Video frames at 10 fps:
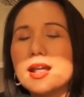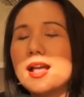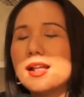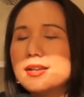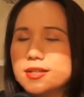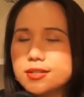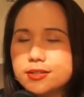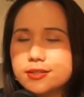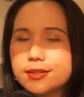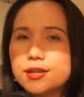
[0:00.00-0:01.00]
At
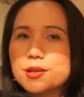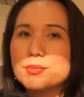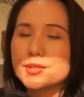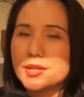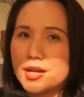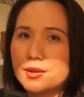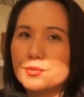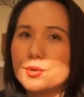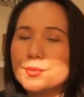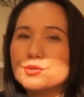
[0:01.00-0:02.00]
least 30% of
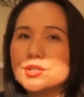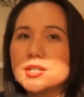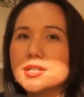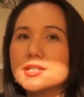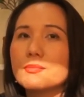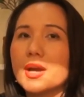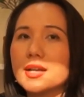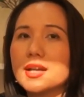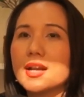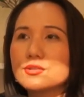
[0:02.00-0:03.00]
your business is
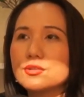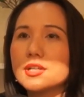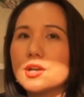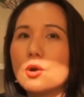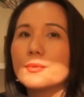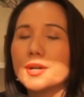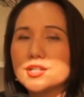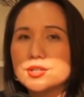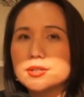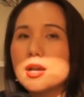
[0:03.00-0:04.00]
spending actually
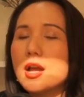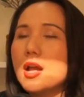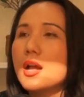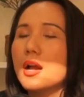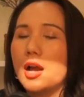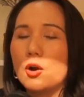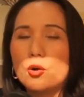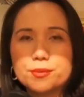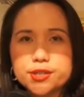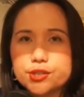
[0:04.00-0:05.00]

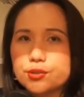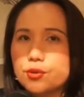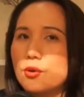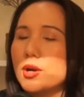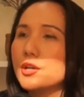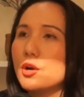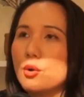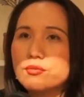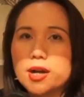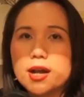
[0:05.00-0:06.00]
operational and
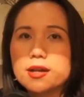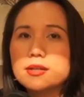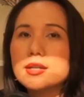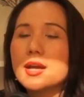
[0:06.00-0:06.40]
overhead.